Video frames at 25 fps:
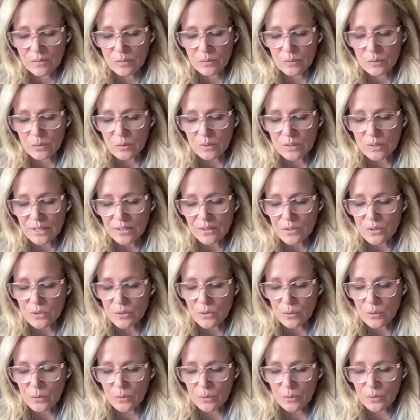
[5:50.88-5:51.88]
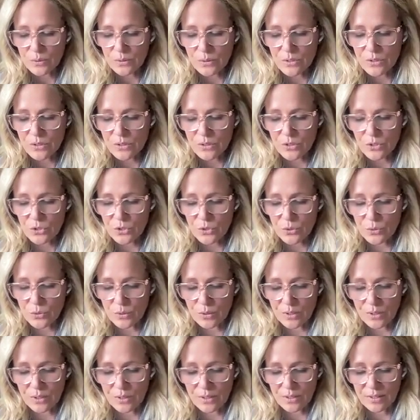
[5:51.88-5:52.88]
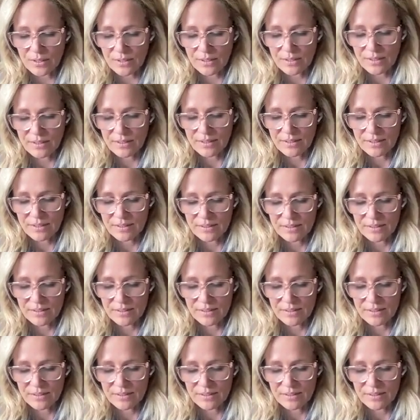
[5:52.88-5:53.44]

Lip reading: They're rolling towards the shore,